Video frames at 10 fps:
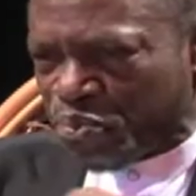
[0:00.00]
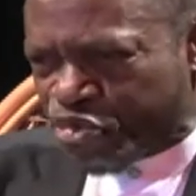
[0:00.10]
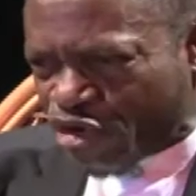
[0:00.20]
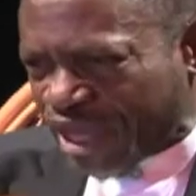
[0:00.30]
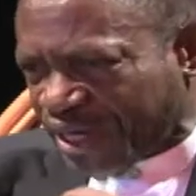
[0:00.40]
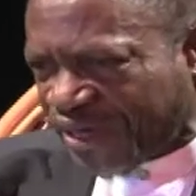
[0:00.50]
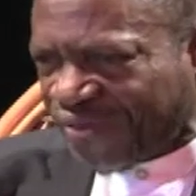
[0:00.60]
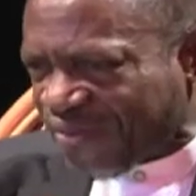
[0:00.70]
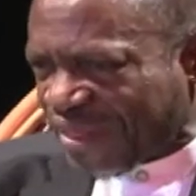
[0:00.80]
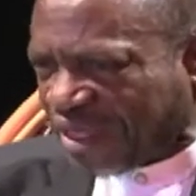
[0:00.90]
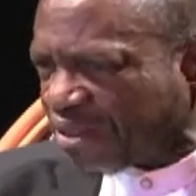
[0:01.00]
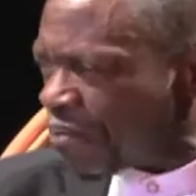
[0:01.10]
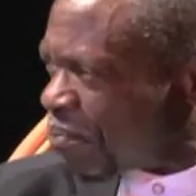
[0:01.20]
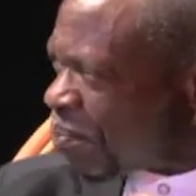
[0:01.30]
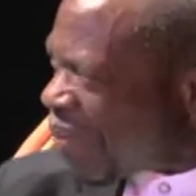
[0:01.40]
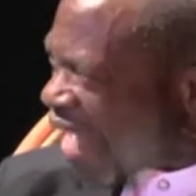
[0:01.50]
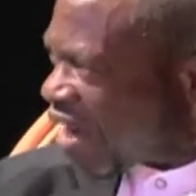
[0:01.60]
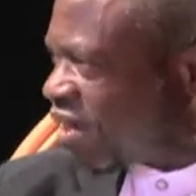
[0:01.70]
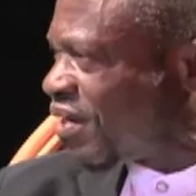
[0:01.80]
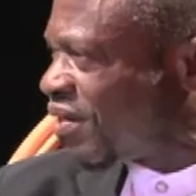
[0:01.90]
breaking that
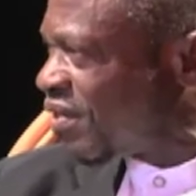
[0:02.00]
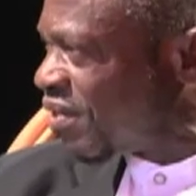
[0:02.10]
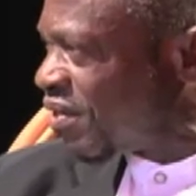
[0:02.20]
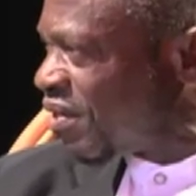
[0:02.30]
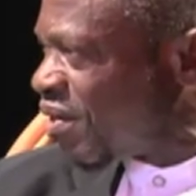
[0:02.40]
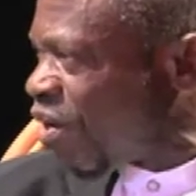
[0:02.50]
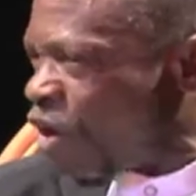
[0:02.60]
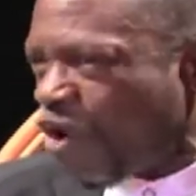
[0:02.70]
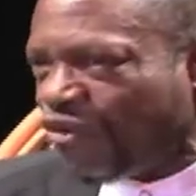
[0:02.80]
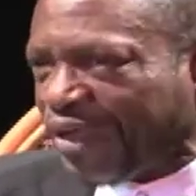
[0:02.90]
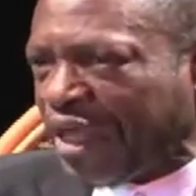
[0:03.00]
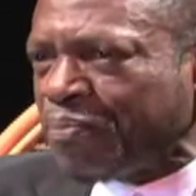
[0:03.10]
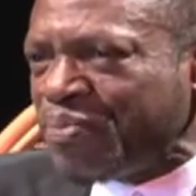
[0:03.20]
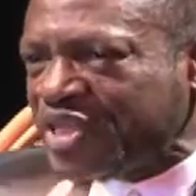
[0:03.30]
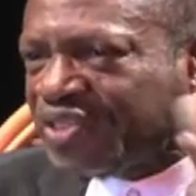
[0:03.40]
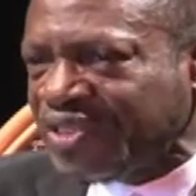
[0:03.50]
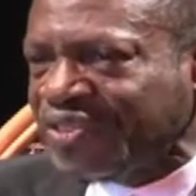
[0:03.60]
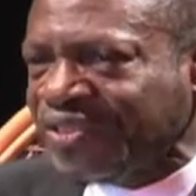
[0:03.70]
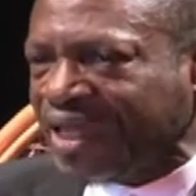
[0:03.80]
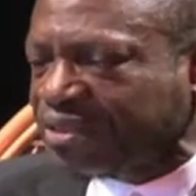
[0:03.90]
back of a
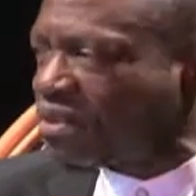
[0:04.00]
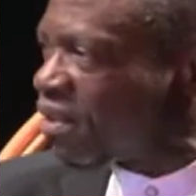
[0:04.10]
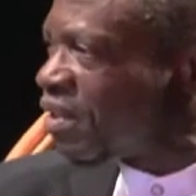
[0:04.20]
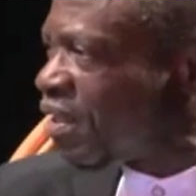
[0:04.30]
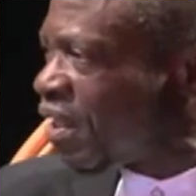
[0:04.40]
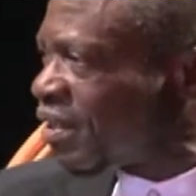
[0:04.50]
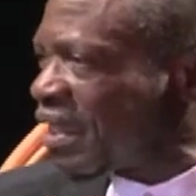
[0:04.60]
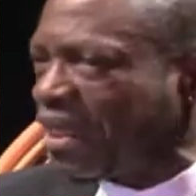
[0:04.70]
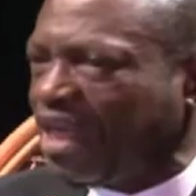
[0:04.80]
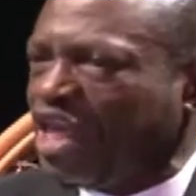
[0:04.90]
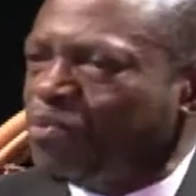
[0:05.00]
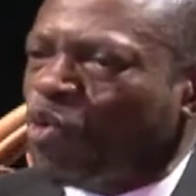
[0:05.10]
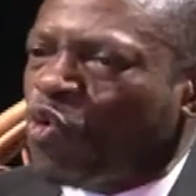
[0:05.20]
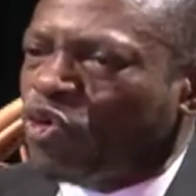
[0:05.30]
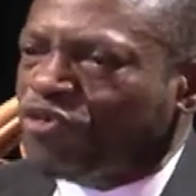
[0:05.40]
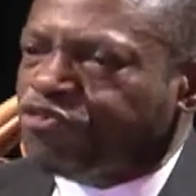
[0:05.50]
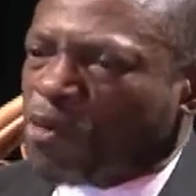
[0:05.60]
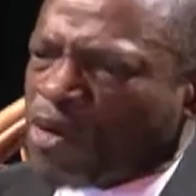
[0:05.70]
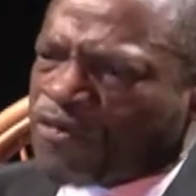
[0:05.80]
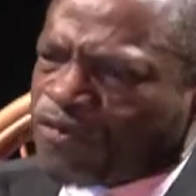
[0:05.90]
business sector that came only
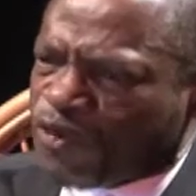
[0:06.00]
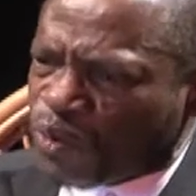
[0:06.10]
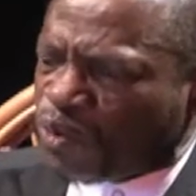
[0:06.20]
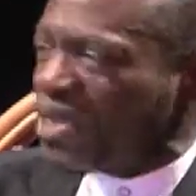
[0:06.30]
from a few